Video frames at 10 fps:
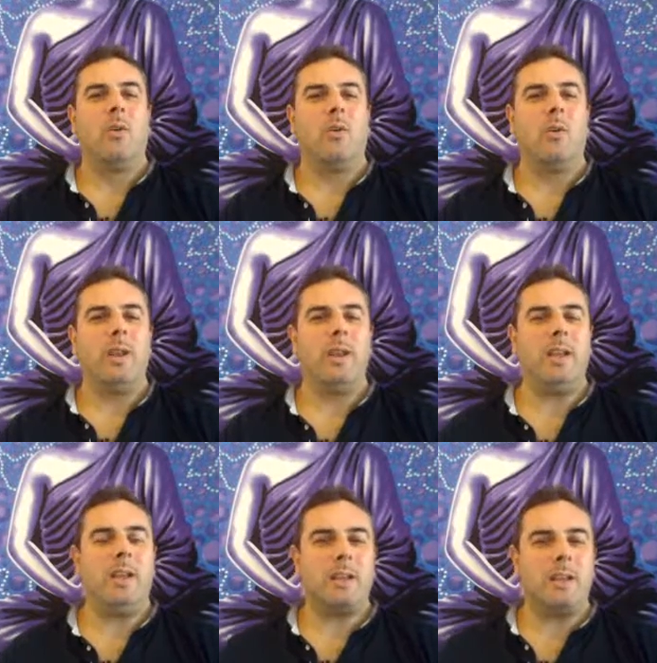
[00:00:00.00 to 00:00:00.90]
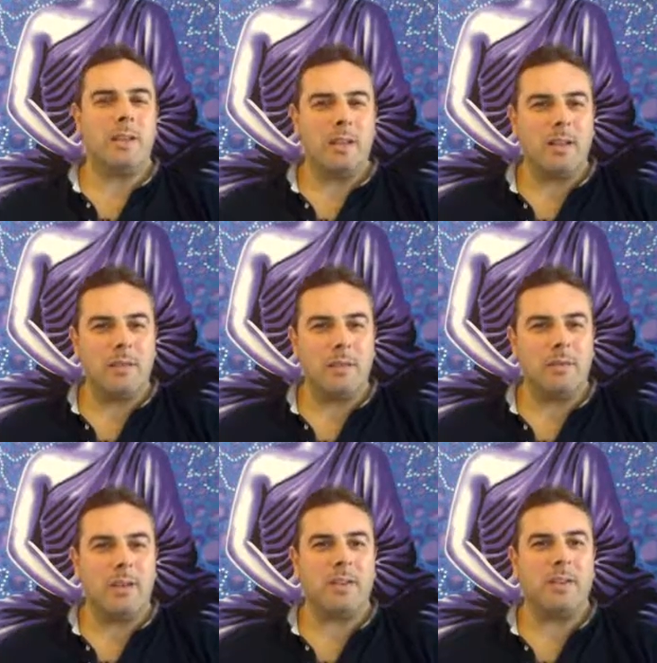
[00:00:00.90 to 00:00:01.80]
we need the,
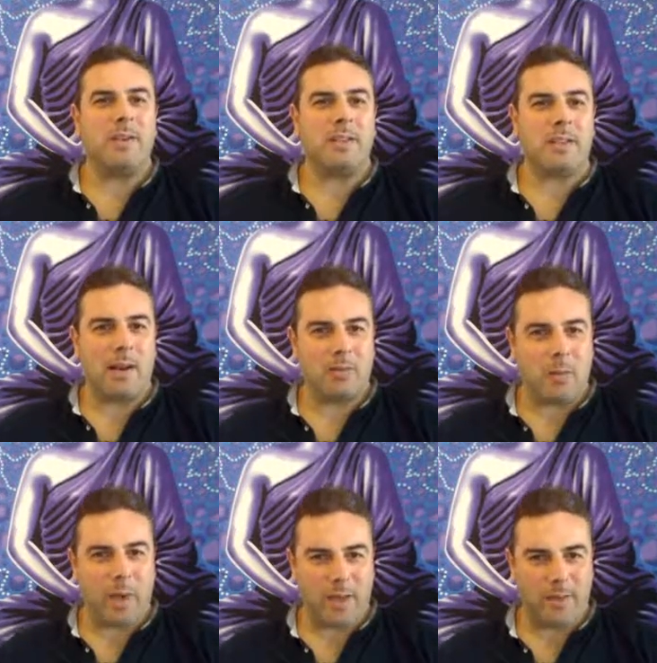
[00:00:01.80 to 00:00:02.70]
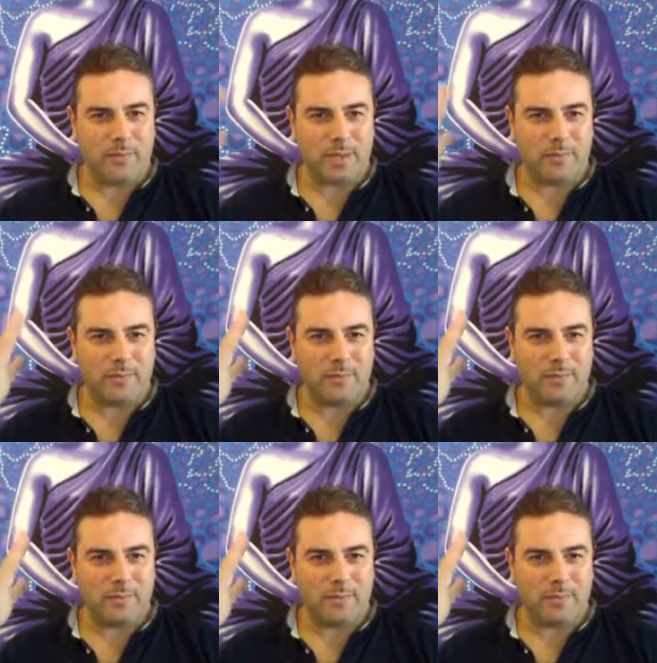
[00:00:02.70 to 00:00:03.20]
the, the sound waves